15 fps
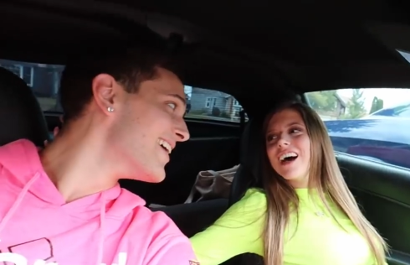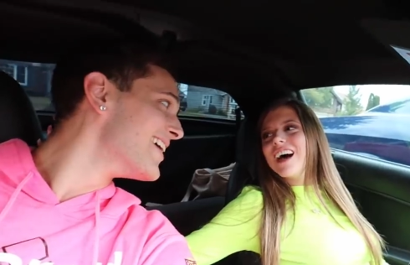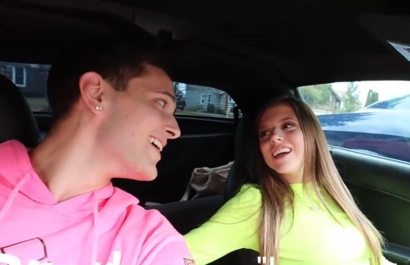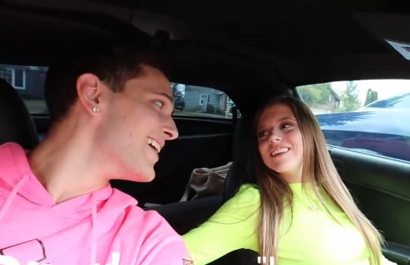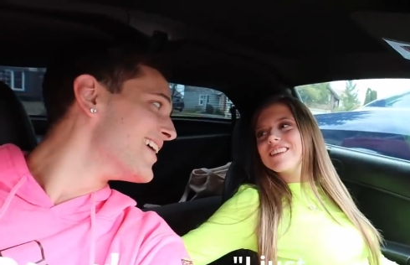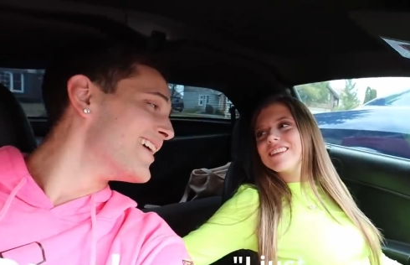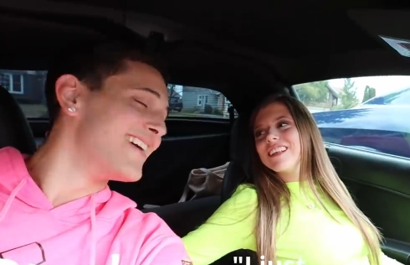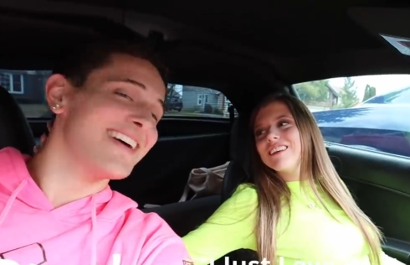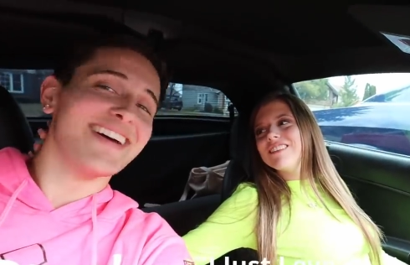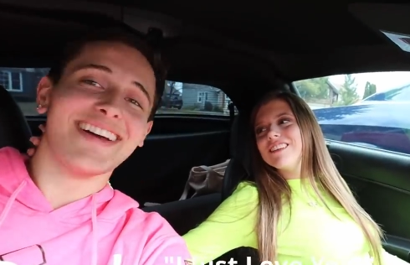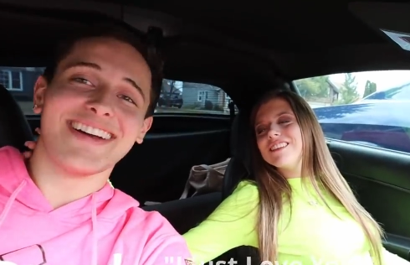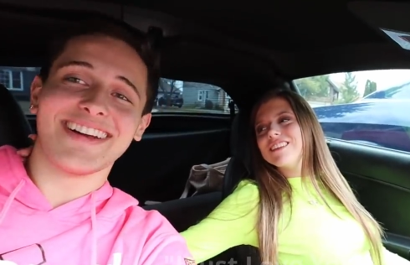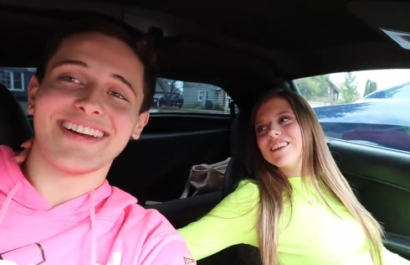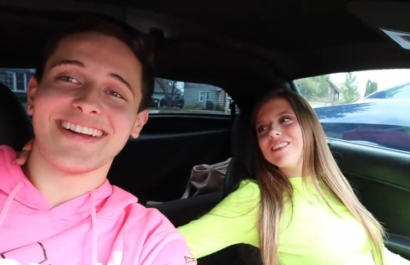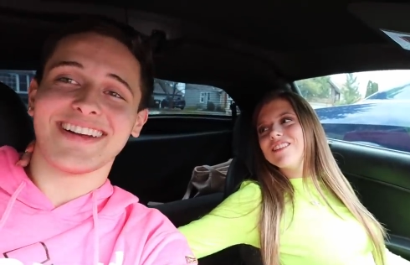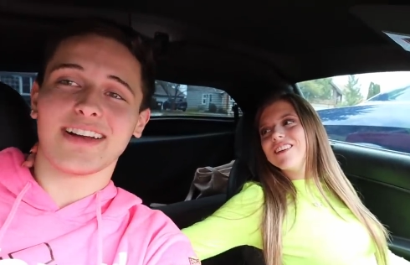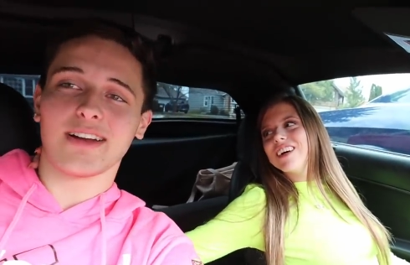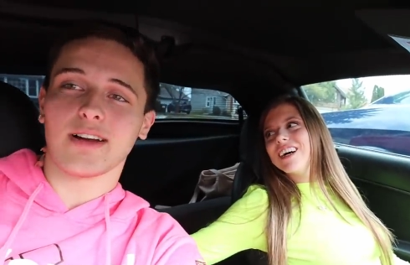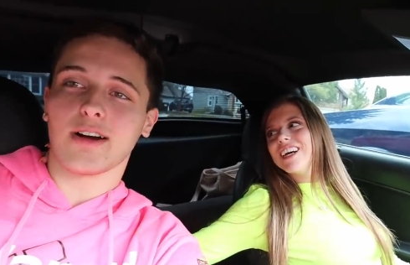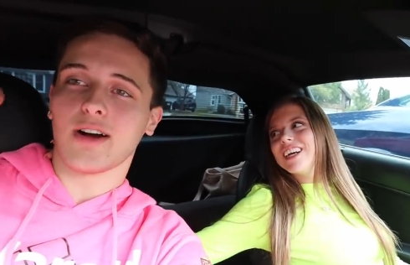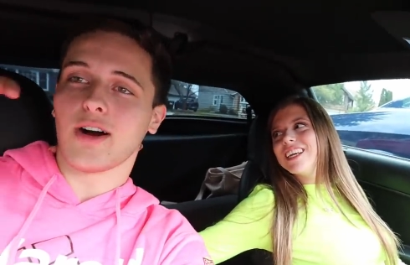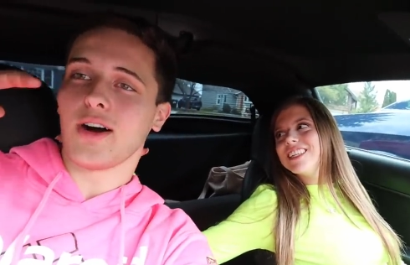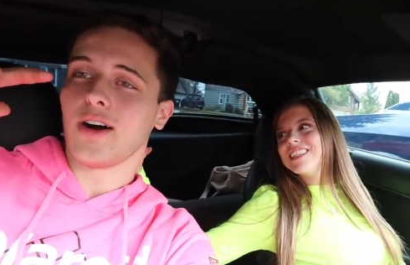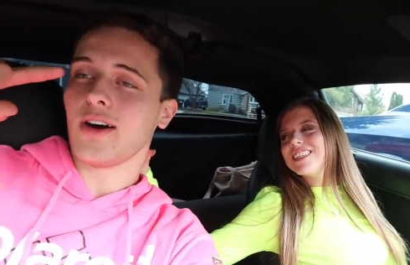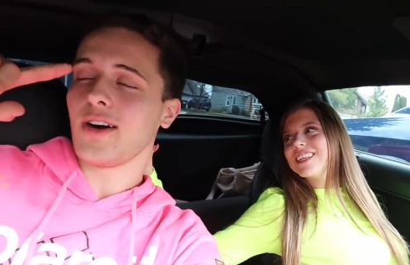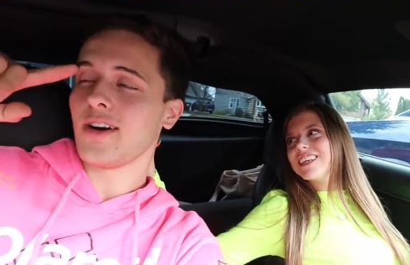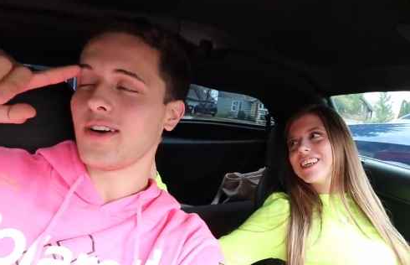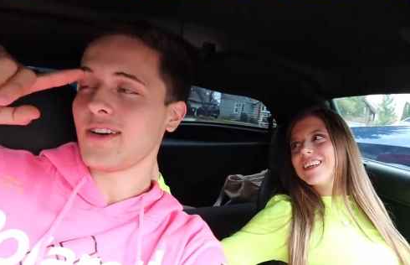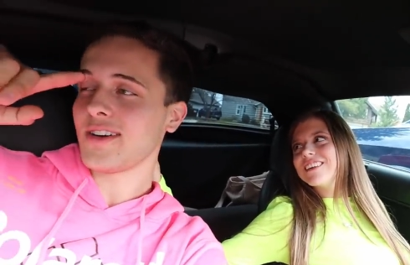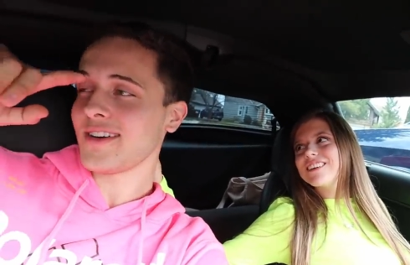Speaker 1: I just love you so much.
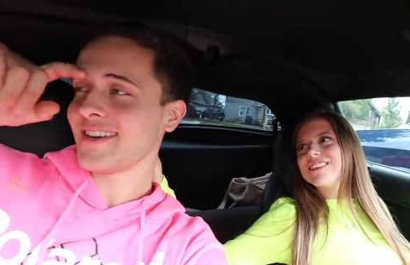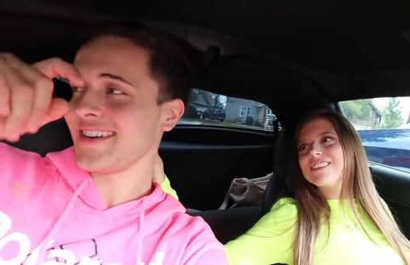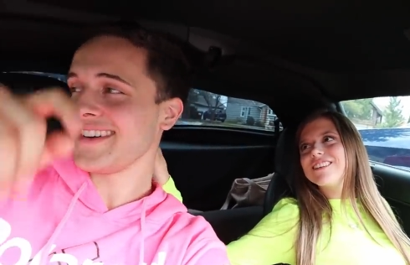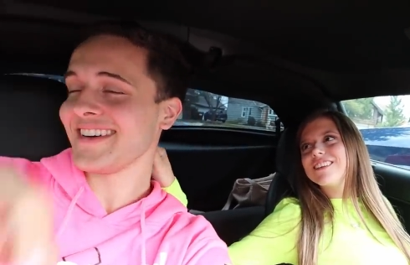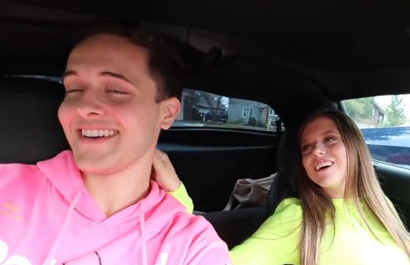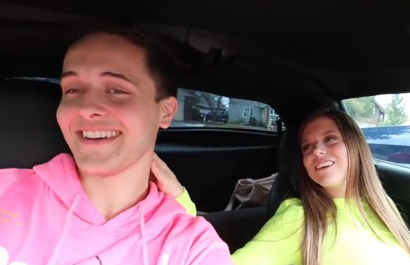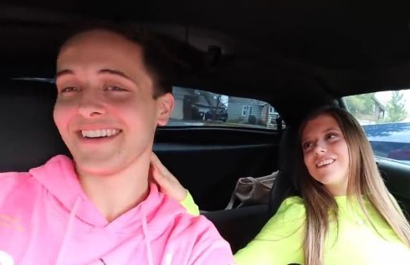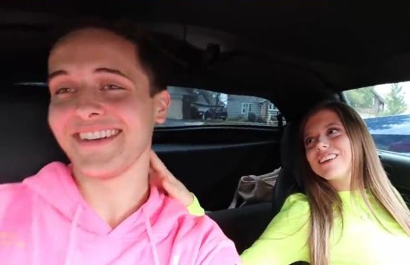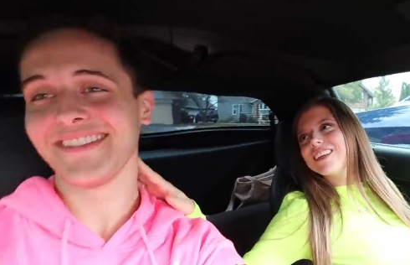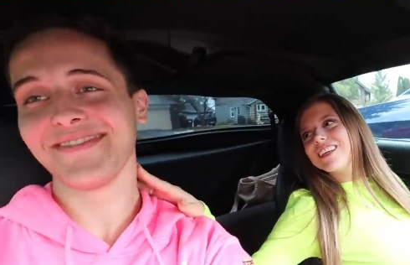You're so